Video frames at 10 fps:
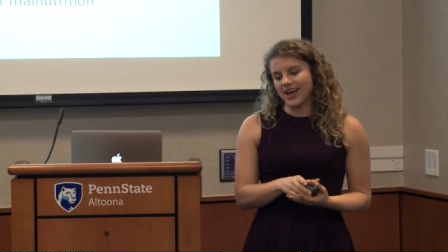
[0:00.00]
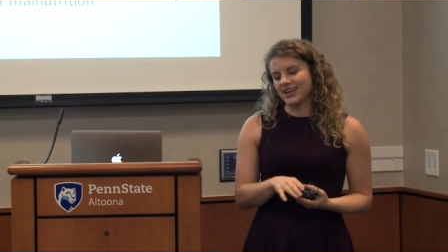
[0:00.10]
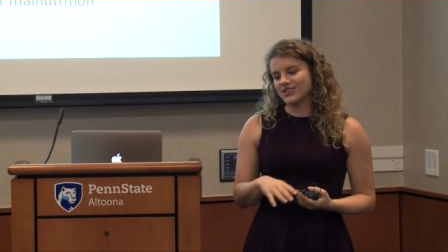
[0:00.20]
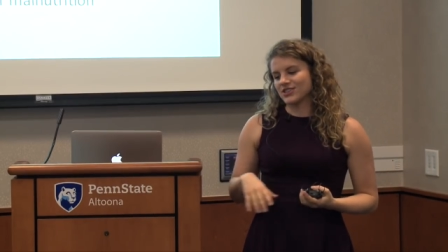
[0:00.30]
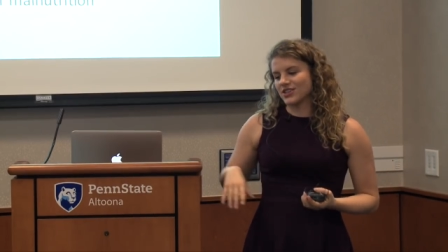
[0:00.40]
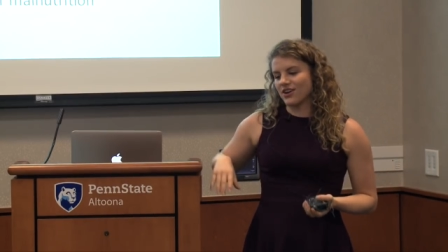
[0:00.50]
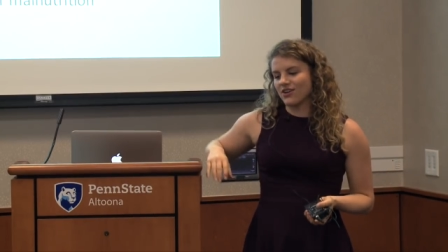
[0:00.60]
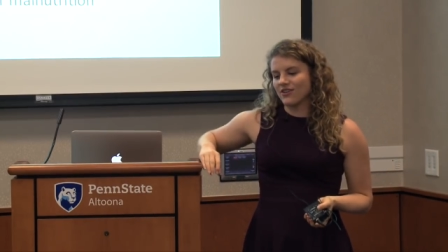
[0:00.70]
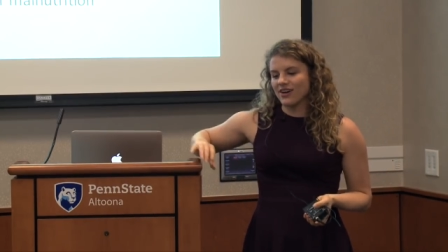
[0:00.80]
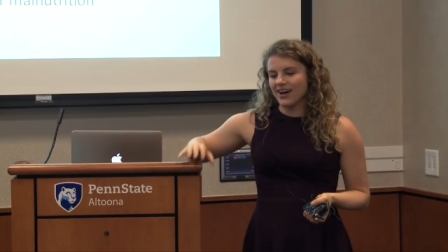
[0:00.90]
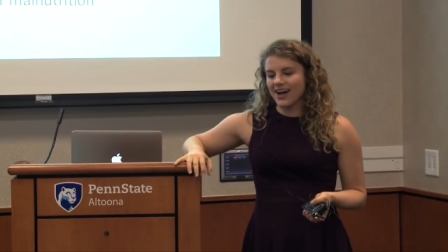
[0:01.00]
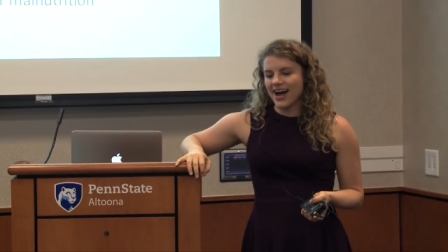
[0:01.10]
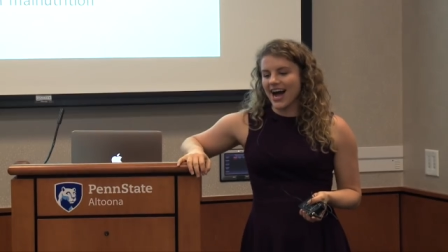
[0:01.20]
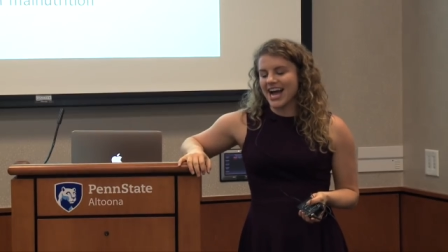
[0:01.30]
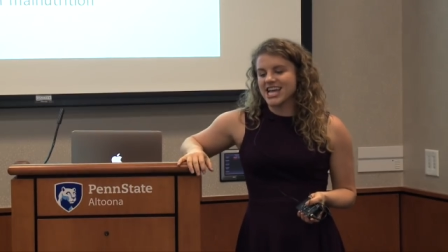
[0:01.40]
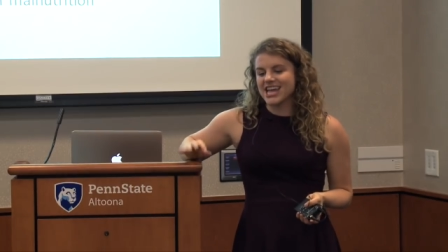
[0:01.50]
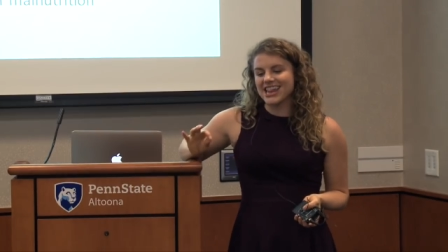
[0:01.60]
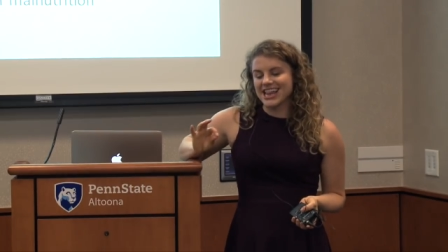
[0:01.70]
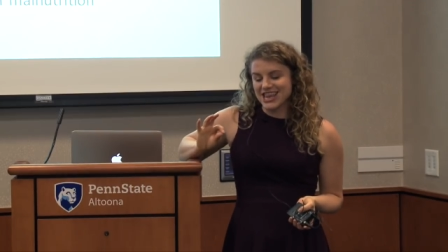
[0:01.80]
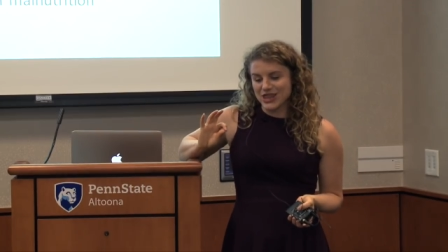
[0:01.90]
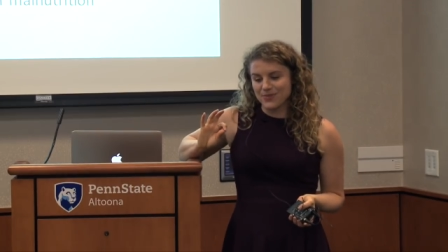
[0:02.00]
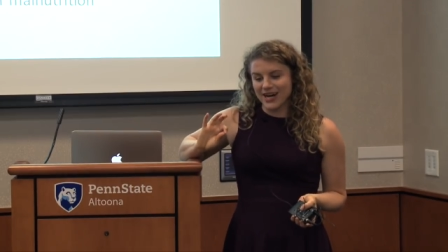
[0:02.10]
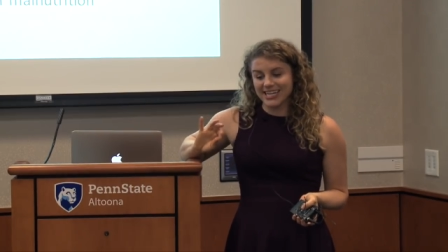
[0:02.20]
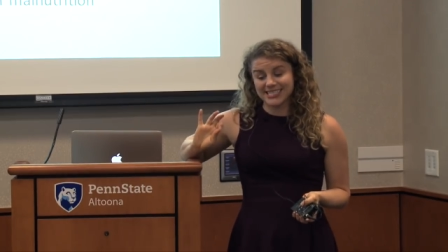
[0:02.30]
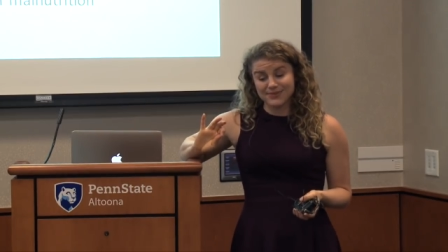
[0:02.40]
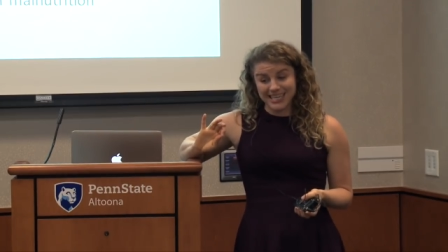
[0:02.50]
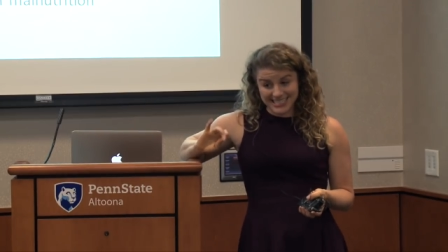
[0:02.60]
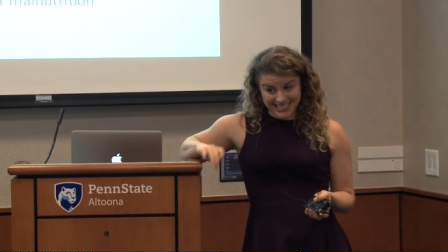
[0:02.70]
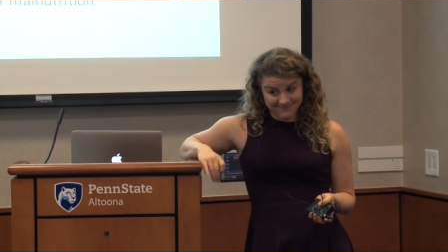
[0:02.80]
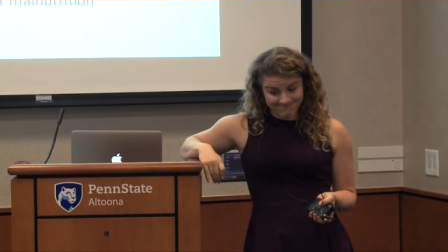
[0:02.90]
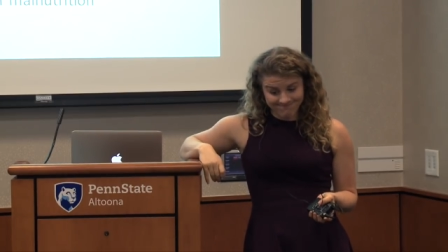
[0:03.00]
And so the body is amazing.